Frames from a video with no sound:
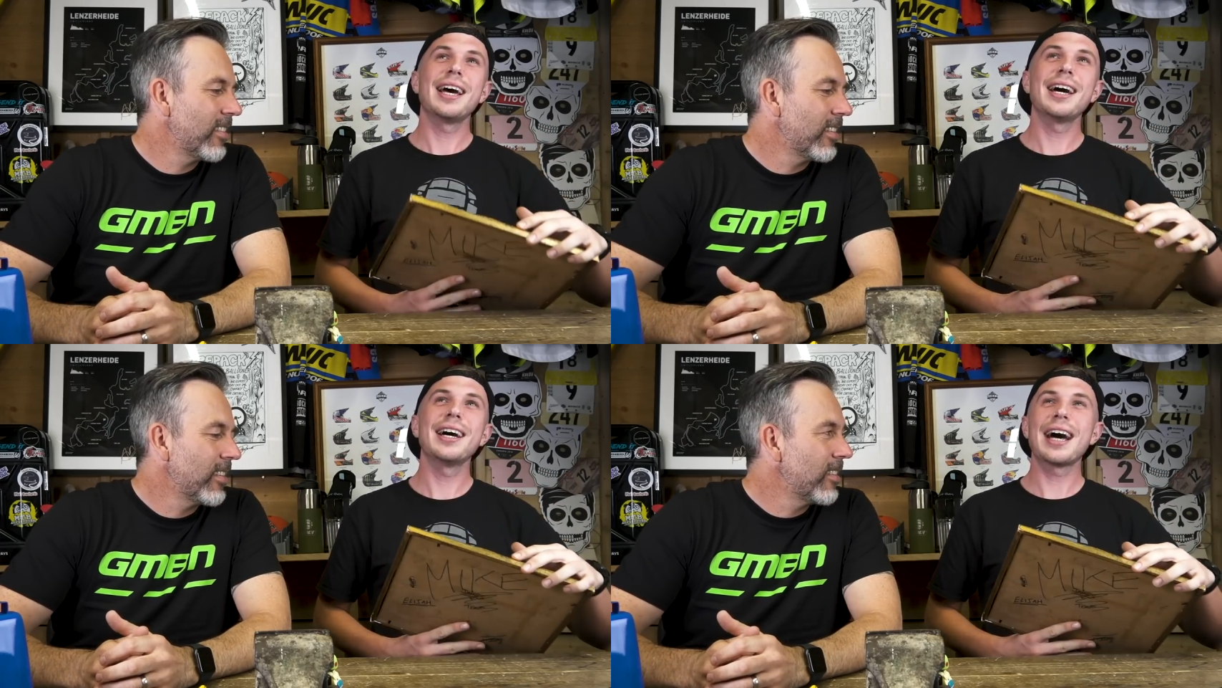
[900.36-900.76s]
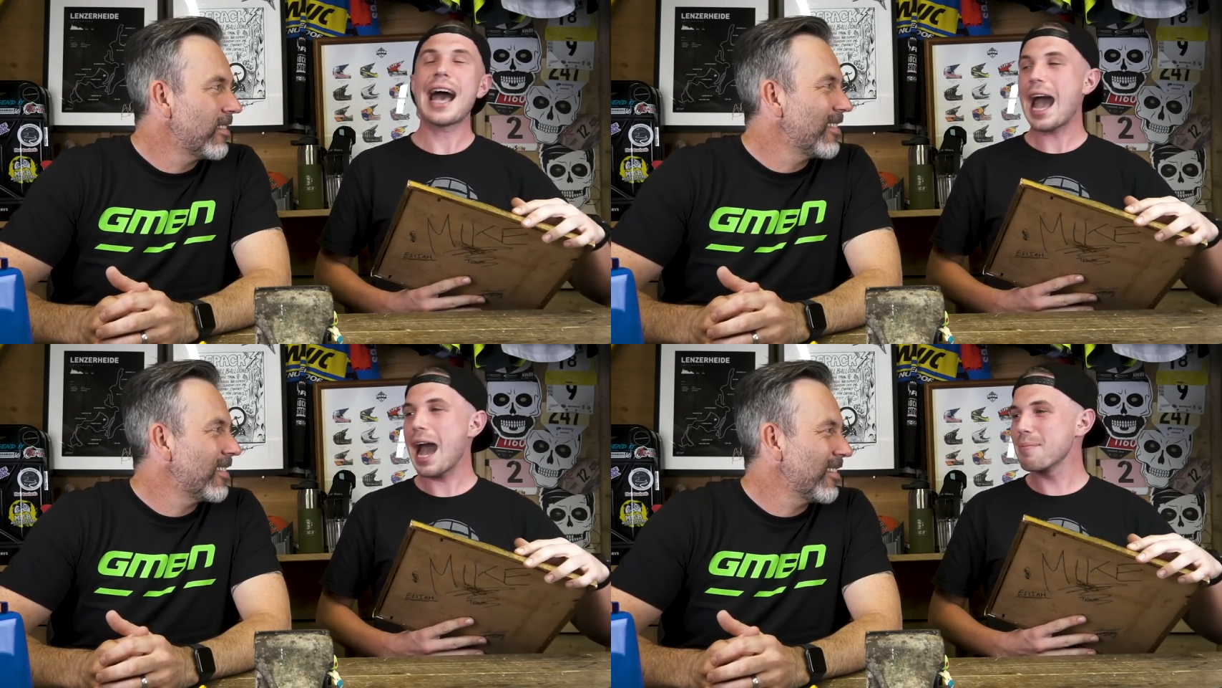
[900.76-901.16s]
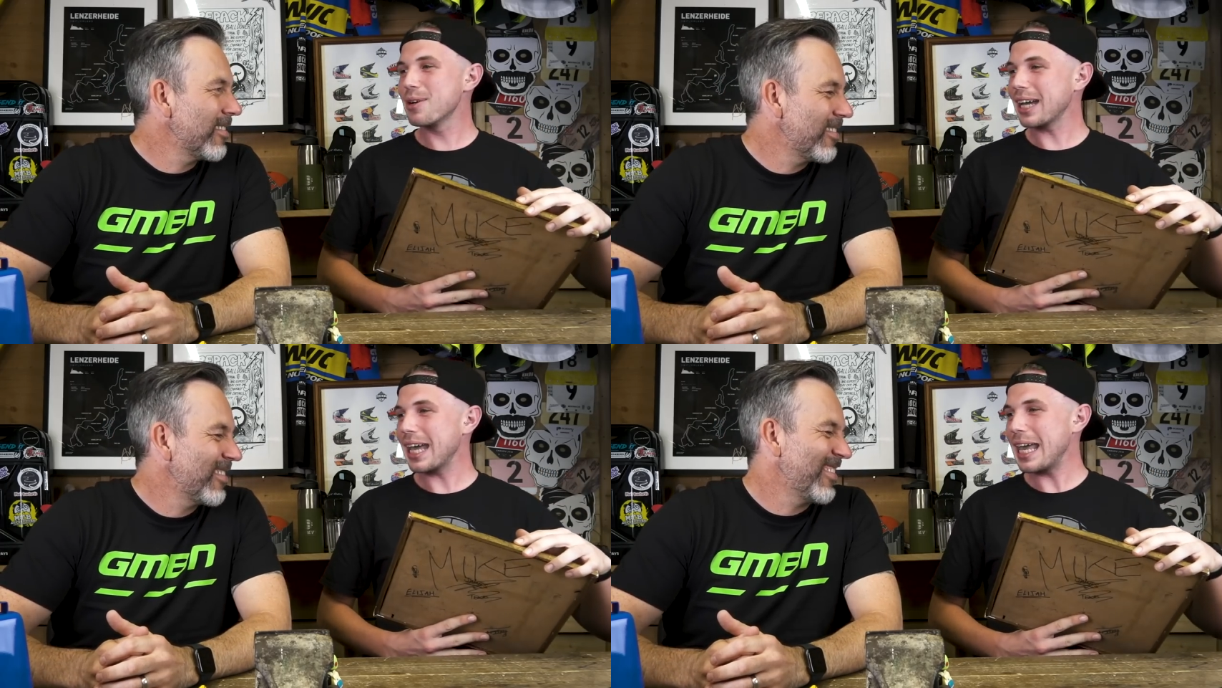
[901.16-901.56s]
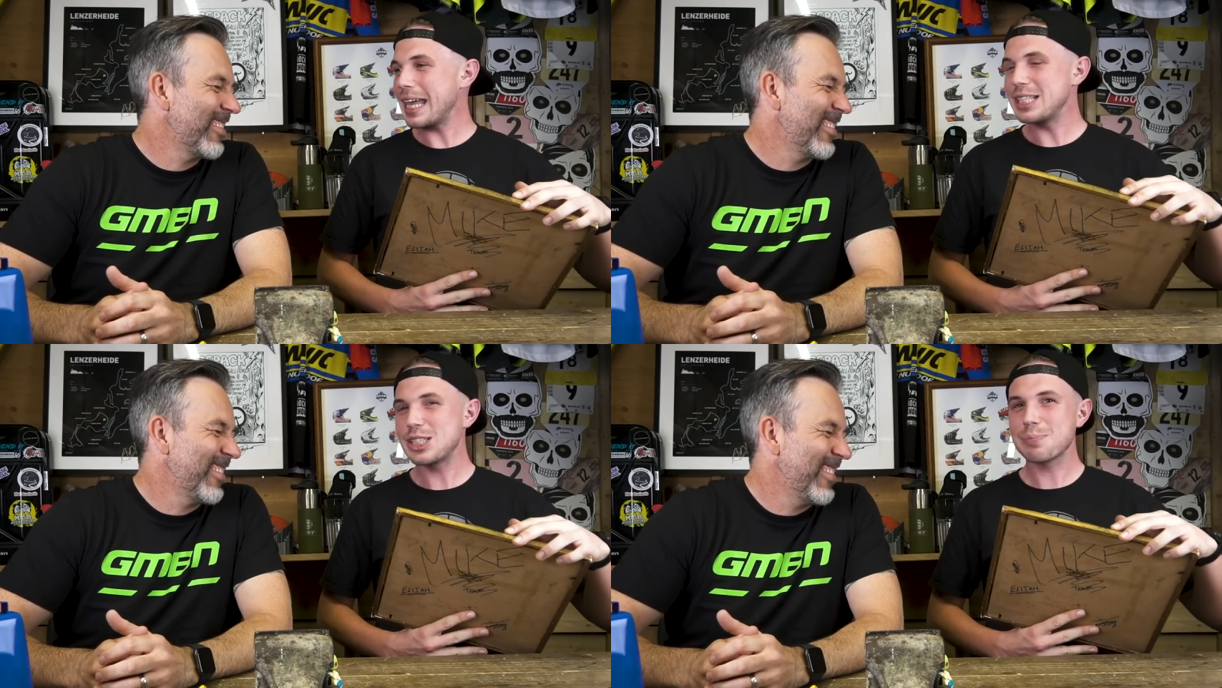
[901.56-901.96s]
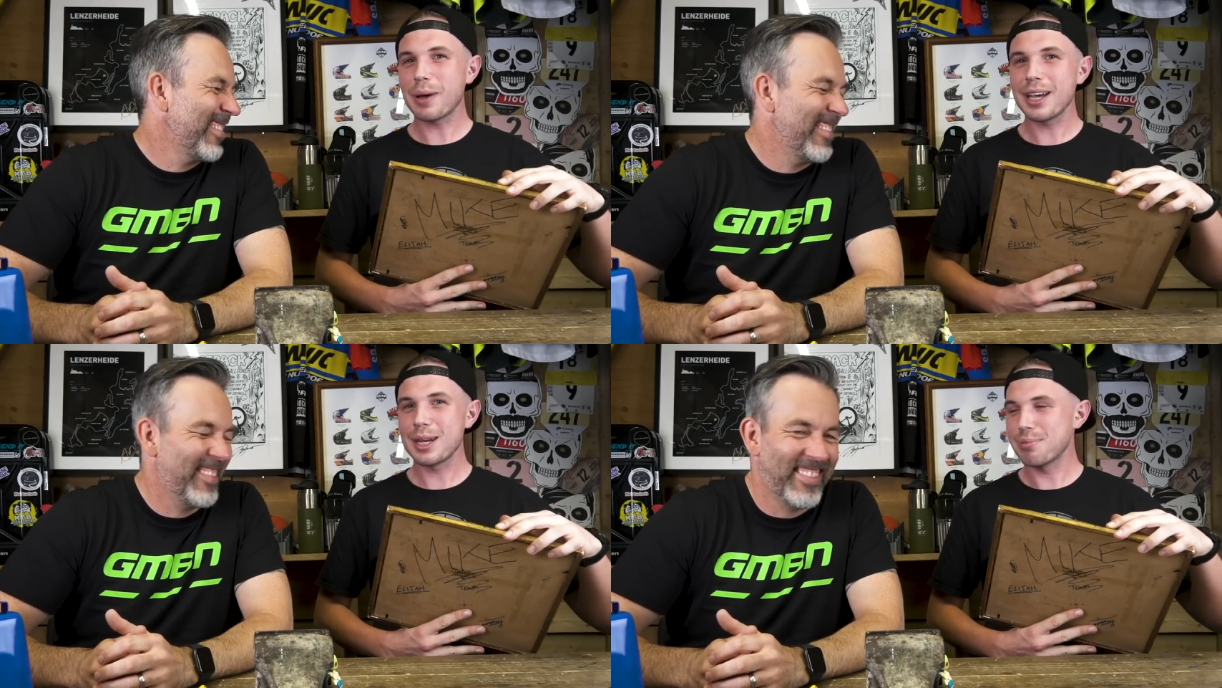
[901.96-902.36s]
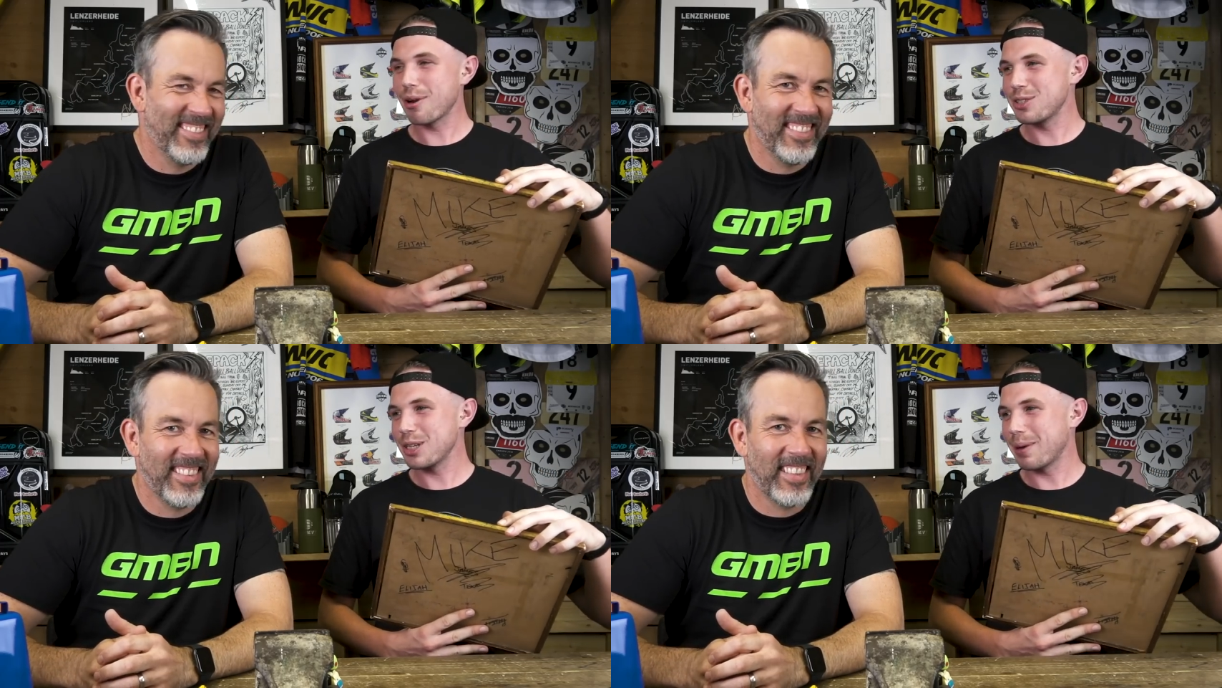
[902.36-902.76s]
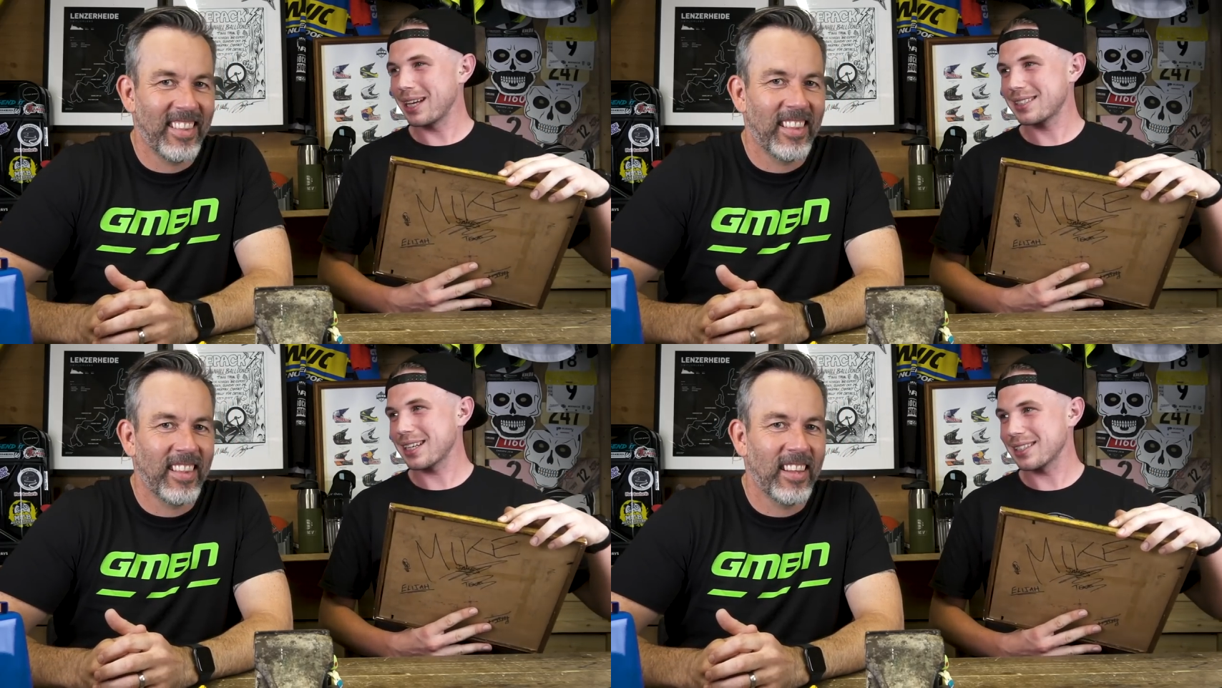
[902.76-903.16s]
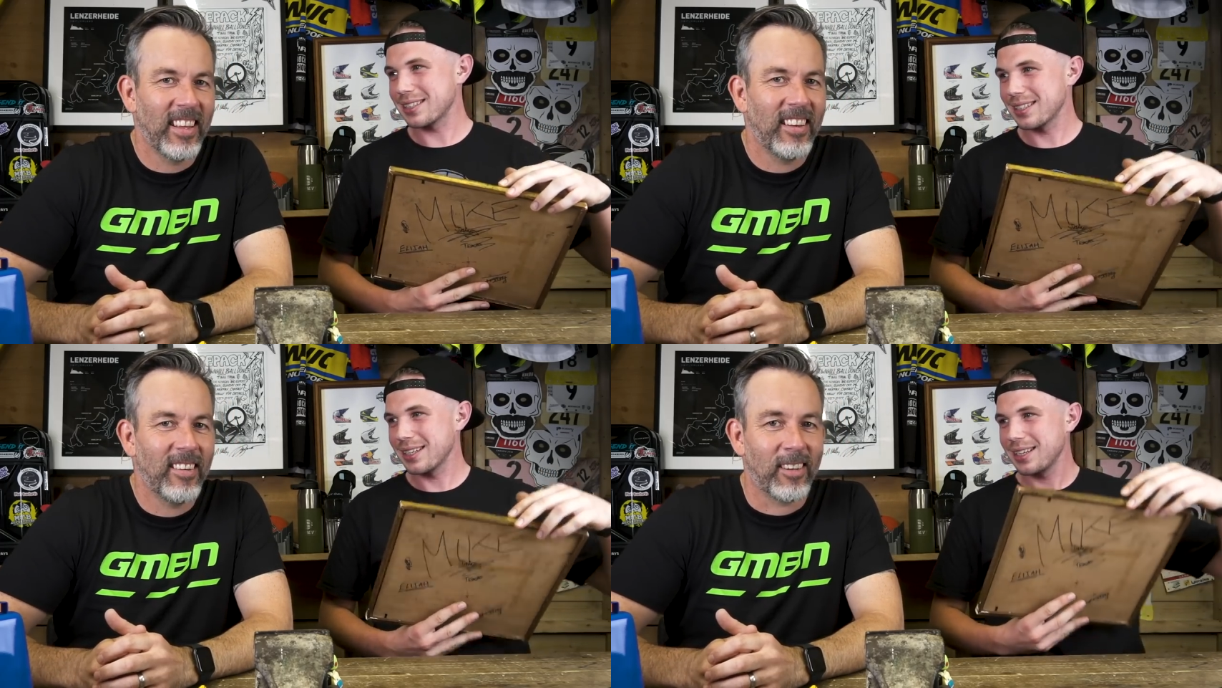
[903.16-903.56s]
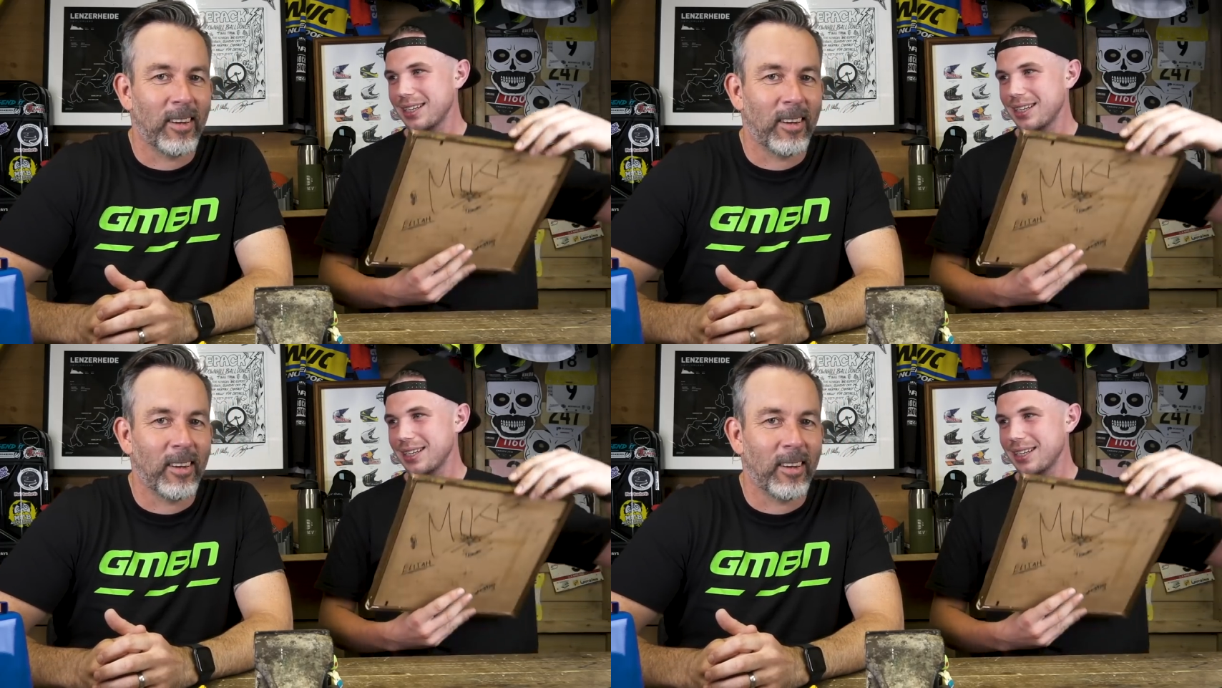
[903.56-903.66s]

Speaker 1: a hammock inspired approach to bike stands. I